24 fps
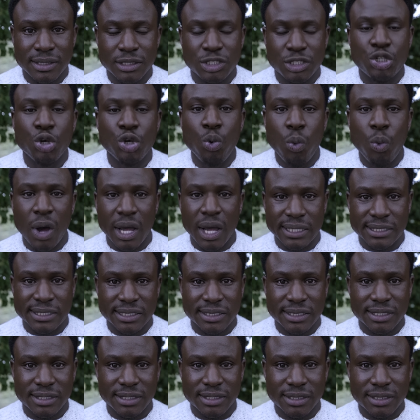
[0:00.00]
to
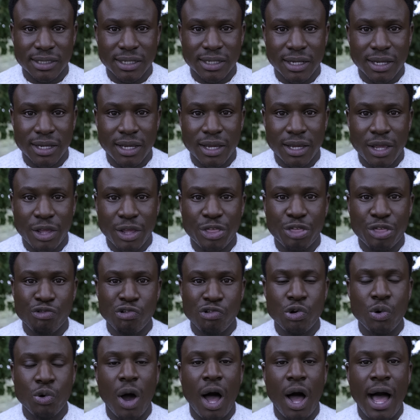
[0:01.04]
us
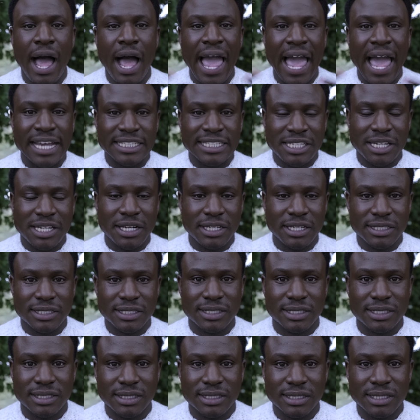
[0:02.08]
through our
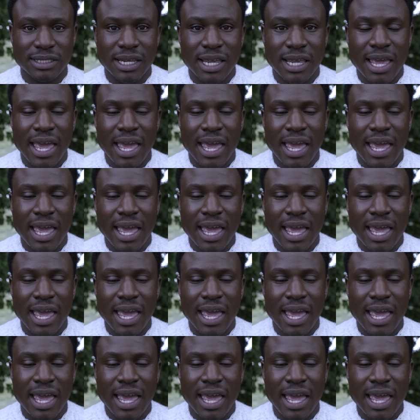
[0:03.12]
accidents